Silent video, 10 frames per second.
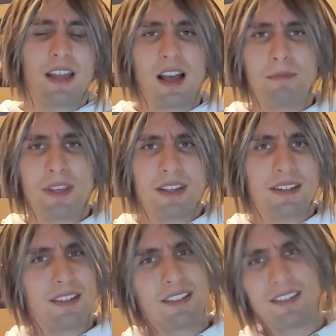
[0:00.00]
I
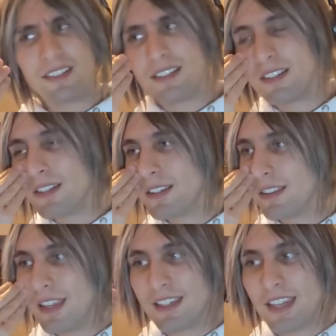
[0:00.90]
mean,
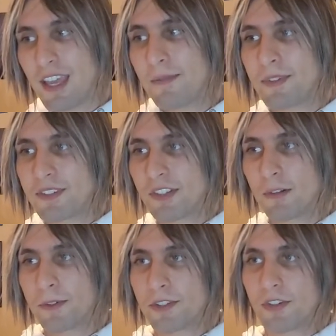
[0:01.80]
they gave
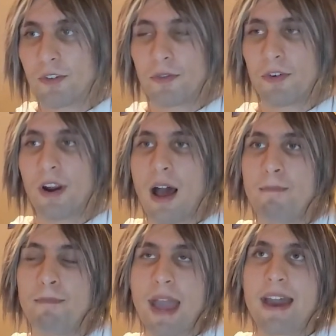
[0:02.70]
Silver Surfer
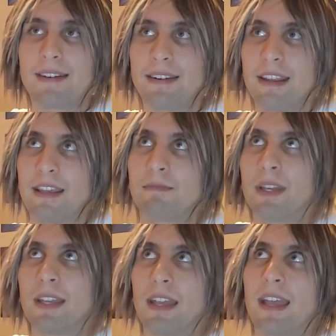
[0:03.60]
a bad name.
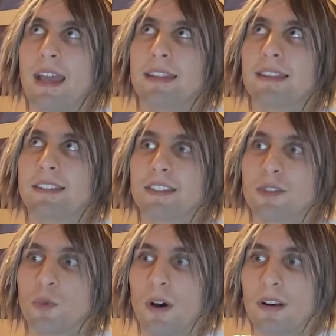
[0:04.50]
And this
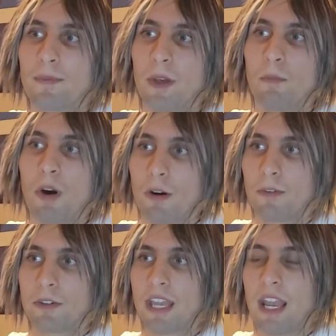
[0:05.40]
is one of the
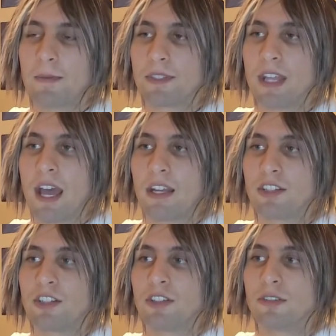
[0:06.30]
Marvel games
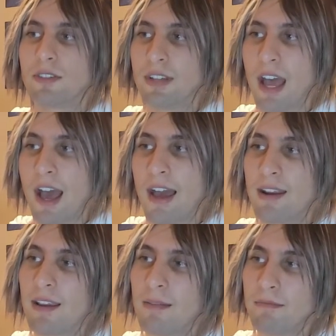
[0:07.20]
that should
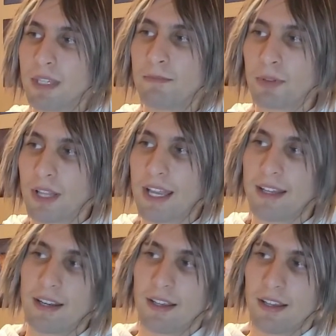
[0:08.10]
not be
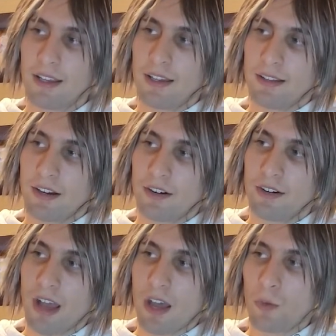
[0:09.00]
played, that are
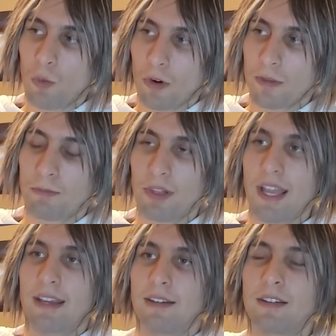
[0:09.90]
not worth
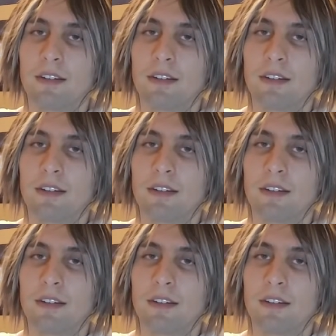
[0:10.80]
playing.